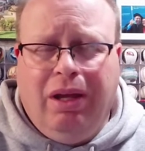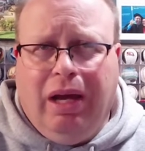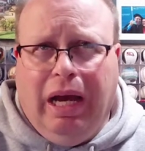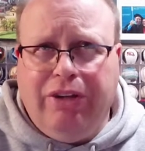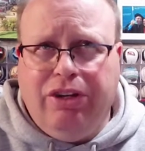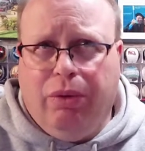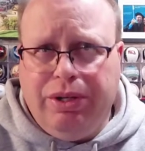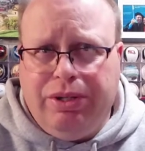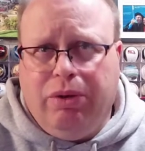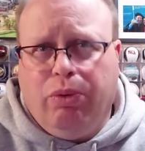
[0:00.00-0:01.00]
I don't
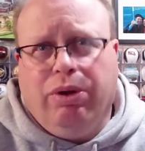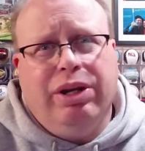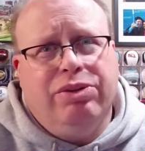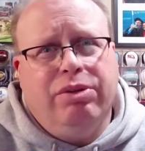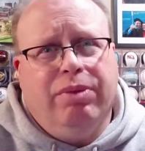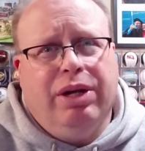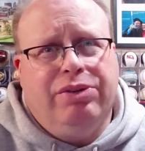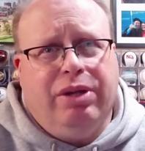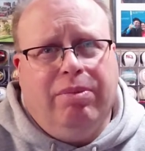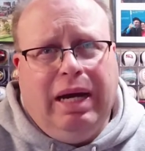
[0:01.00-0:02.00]
want you to worry too much
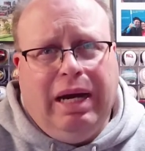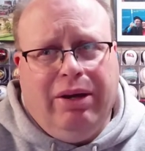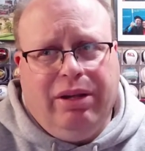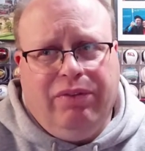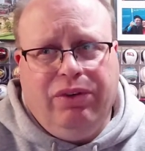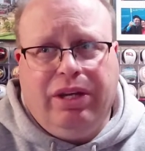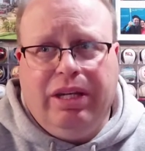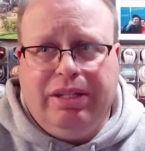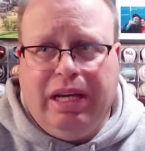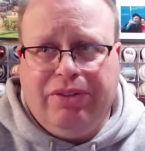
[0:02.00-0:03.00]
about if you can
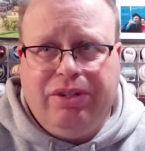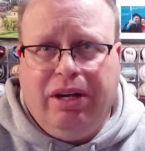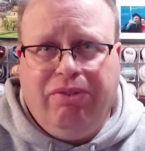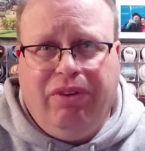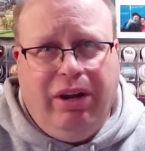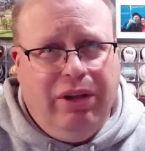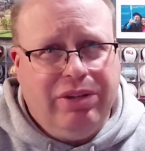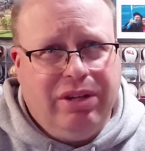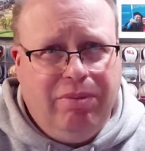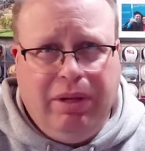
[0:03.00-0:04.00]
test stuff. I know that's
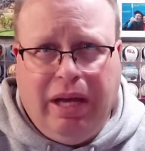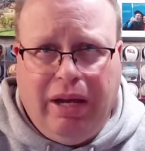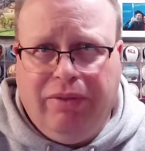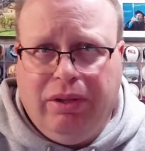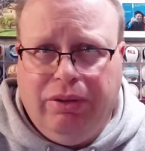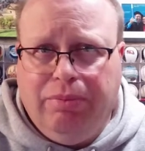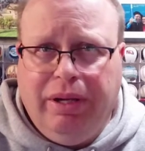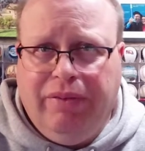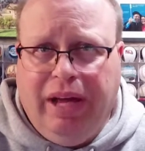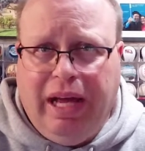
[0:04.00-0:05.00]
going to be kind of a little bit
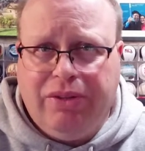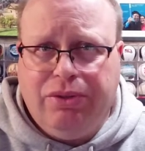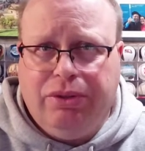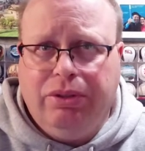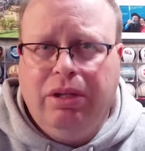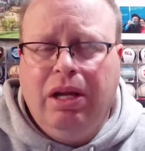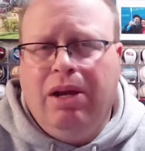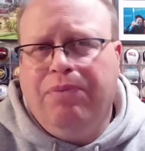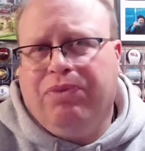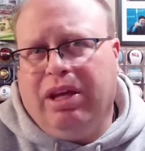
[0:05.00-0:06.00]
of a hassle.
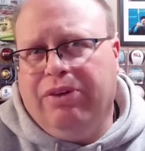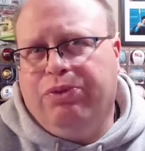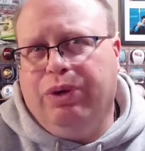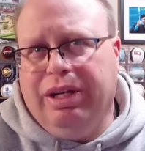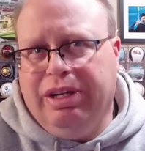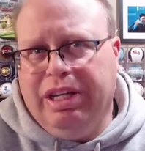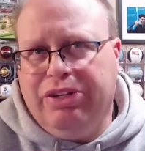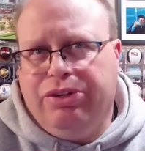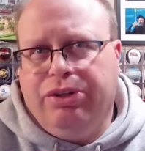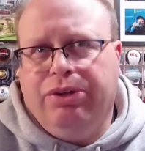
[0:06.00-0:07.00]
If we need
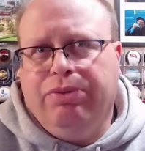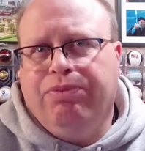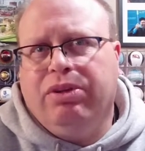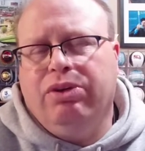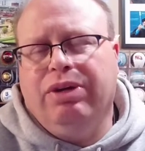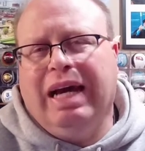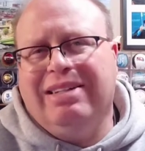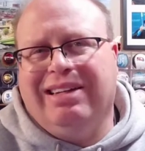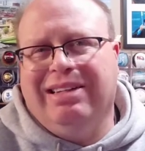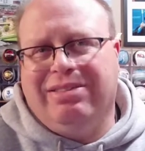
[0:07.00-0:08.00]
to, you guys
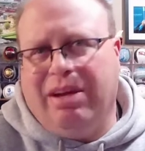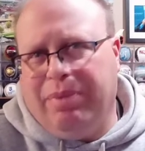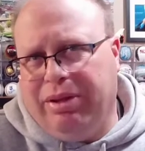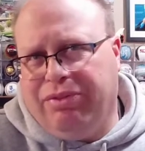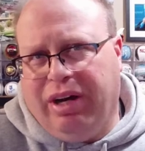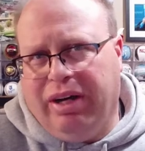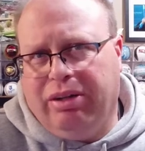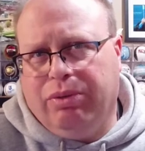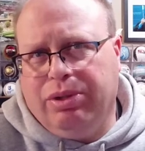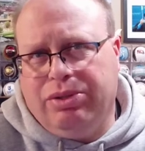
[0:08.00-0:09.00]
can send me the
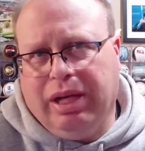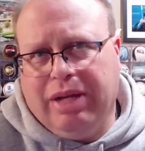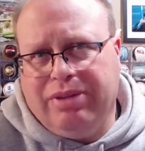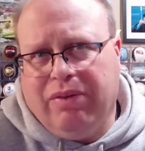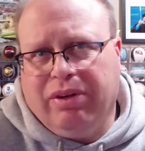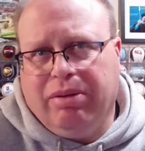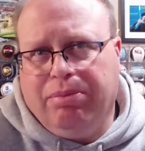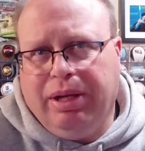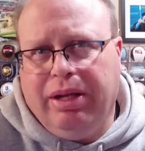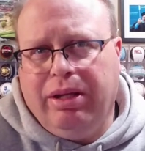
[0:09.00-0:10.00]
file once you guys have it
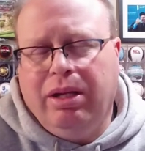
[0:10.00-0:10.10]
completed,